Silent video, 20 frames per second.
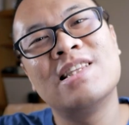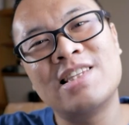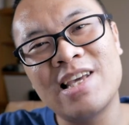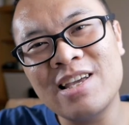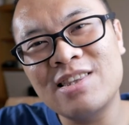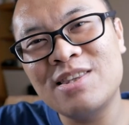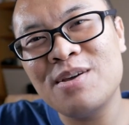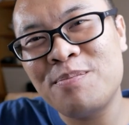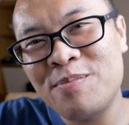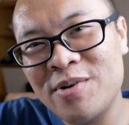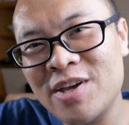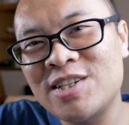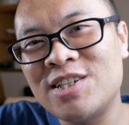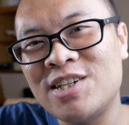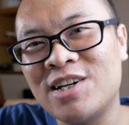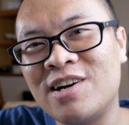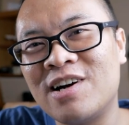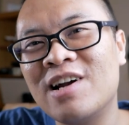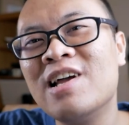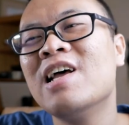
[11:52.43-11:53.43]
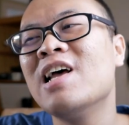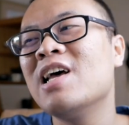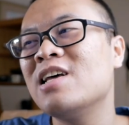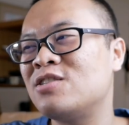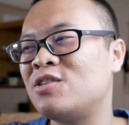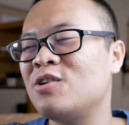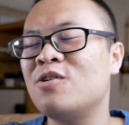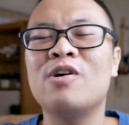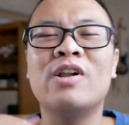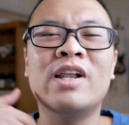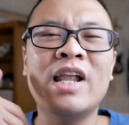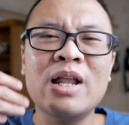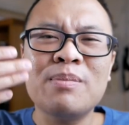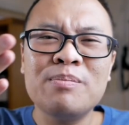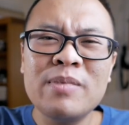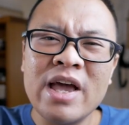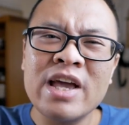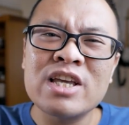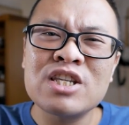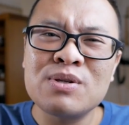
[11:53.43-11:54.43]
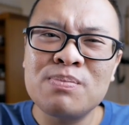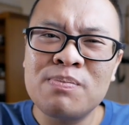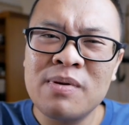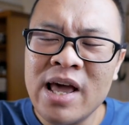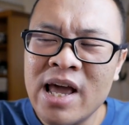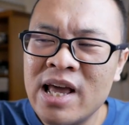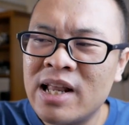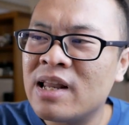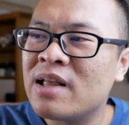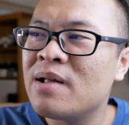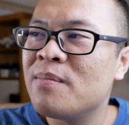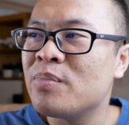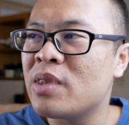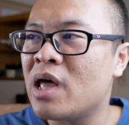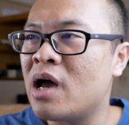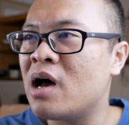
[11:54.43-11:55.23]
take the picture. So let me explain.